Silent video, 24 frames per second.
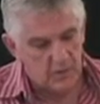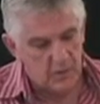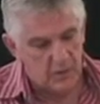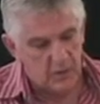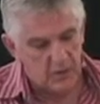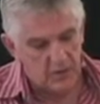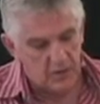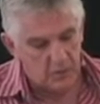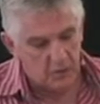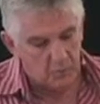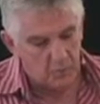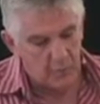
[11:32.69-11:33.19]
we
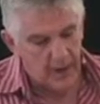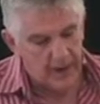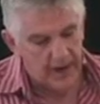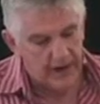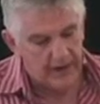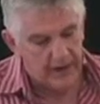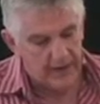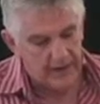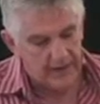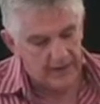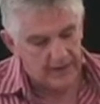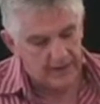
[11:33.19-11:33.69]
would look back
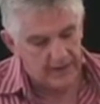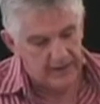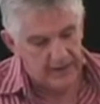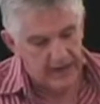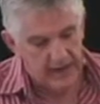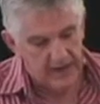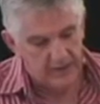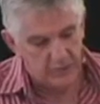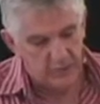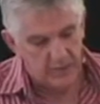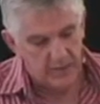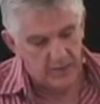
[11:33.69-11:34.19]
at it
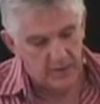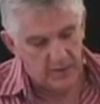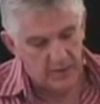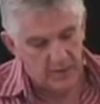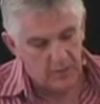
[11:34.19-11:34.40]
last week,